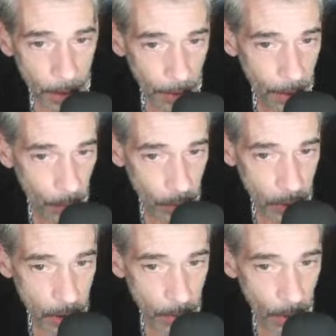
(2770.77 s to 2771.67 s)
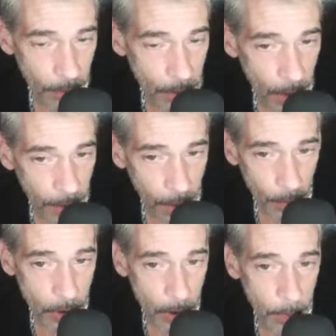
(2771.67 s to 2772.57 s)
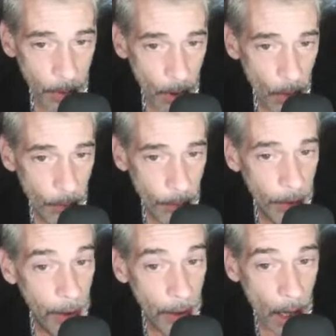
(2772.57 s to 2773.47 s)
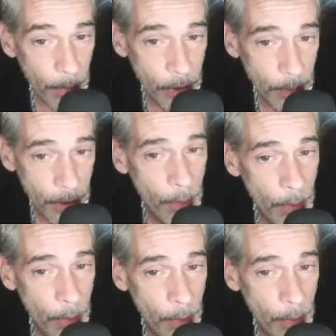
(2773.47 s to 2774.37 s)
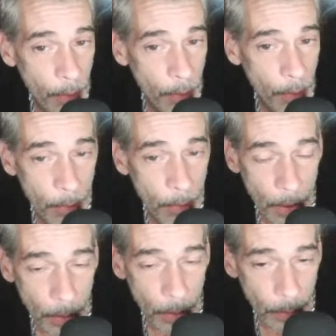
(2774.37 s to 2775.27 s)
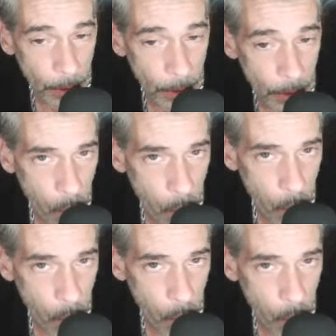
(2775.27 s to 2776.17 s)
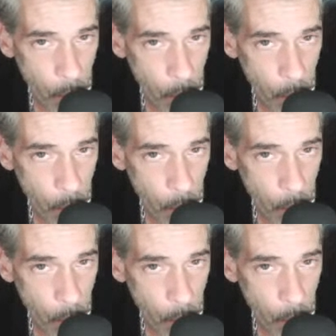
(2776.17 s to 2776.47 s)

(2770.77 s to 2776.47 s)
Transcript: and that which is above is like that which is below, for the accomplishment of the miracle of the one thing.